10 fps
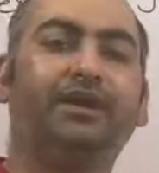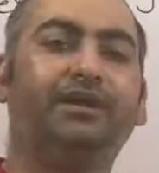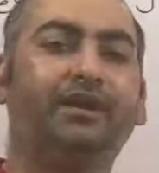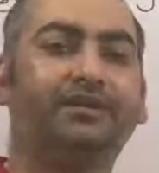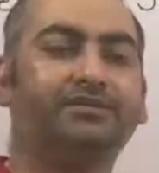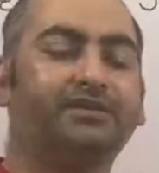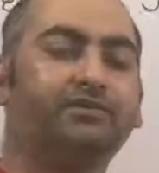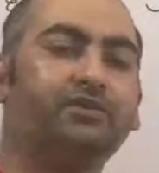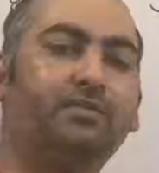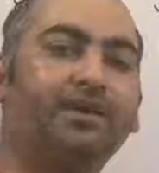and right hand side is
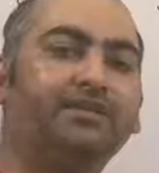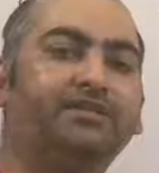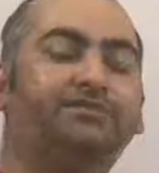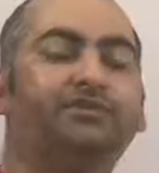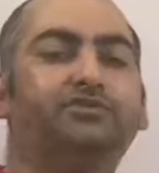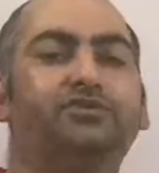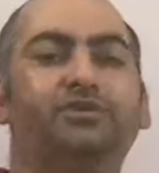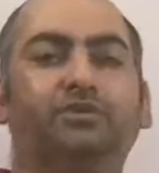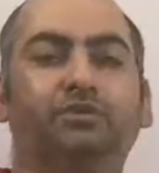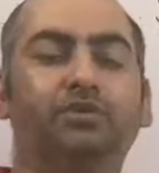what, minus infinite to
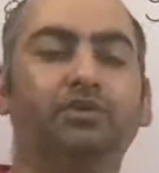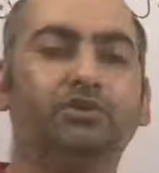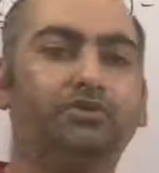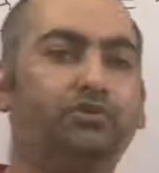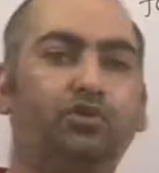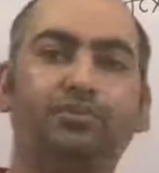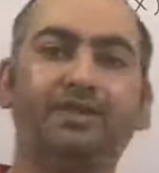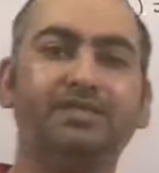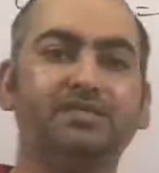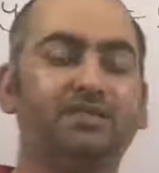0. So
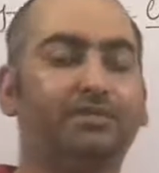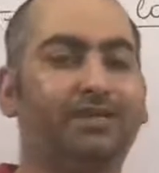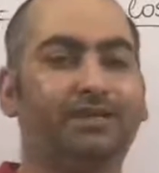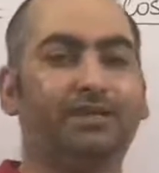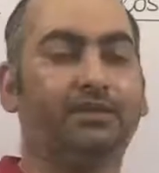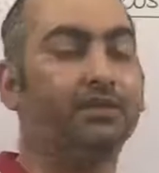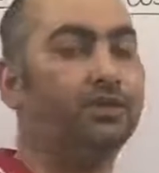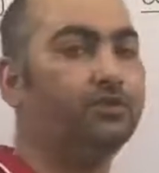domain is symmetric.